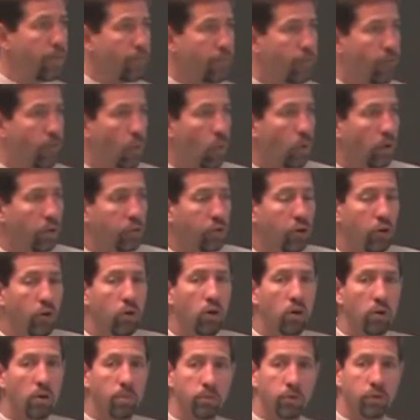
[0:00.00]
and 4
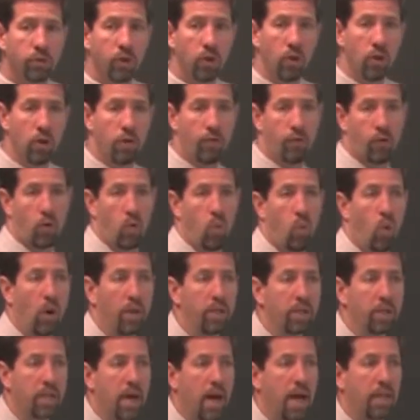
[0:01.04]
terms for
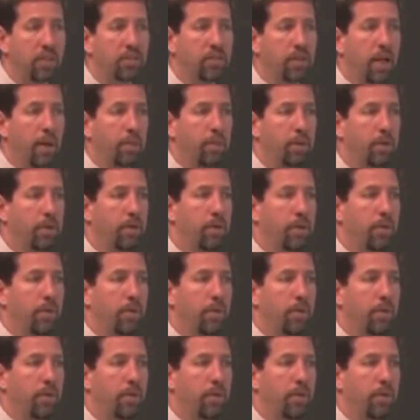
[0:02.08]
one concept.